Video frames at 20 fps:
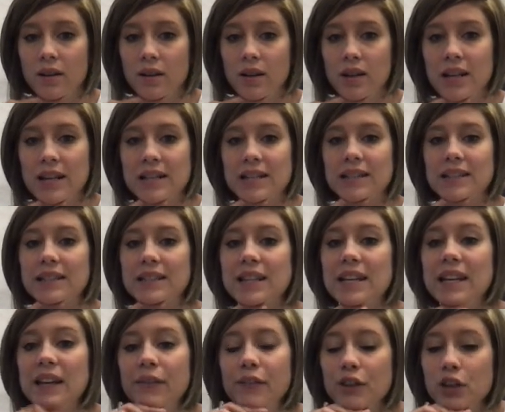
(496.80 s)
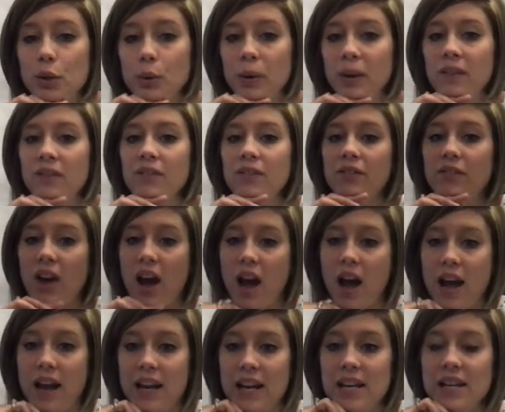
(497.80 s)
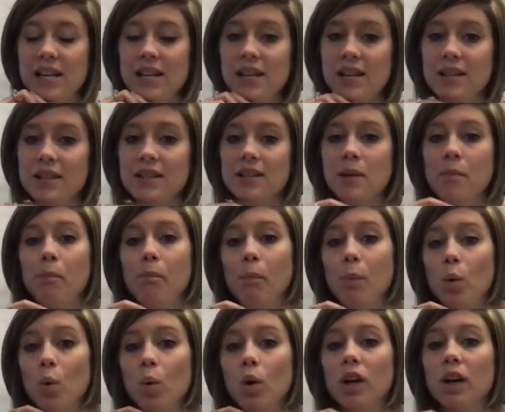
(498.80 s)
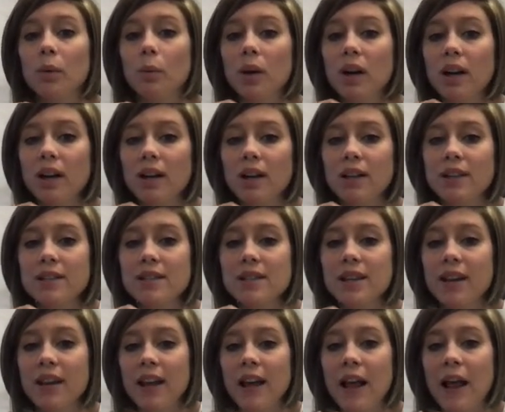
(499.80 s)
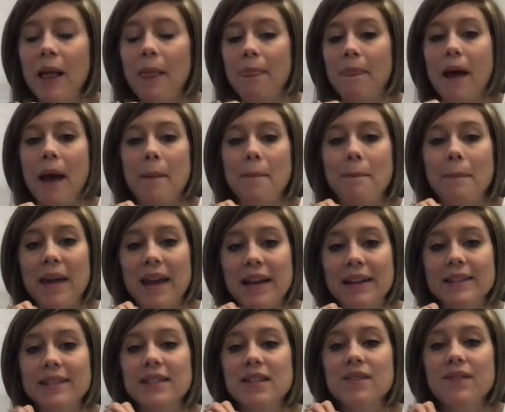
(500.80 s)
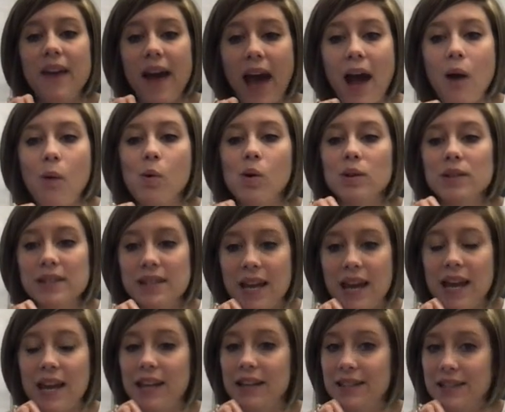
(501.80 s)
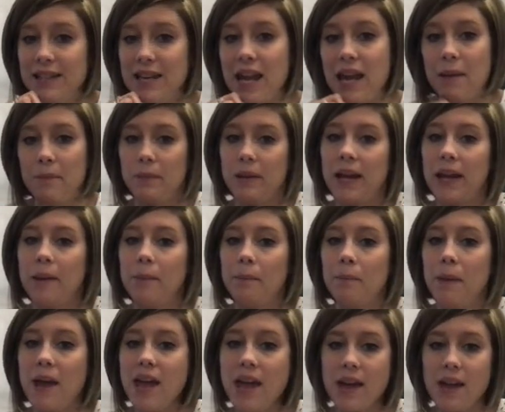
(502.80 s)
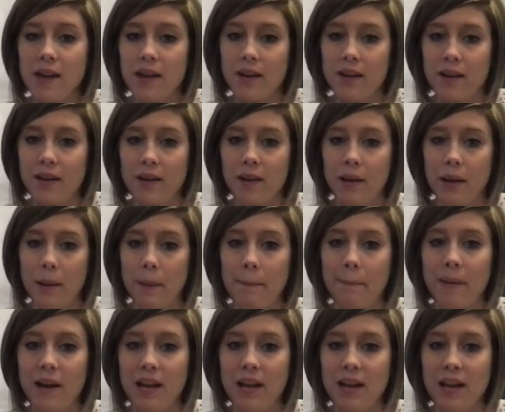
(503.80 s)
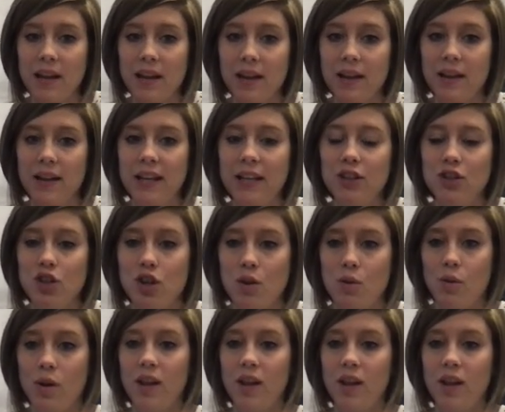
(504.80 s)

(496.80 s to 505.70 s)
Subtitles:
See if you can find some more words that makes the vowel say its name, like make, bike, and joke.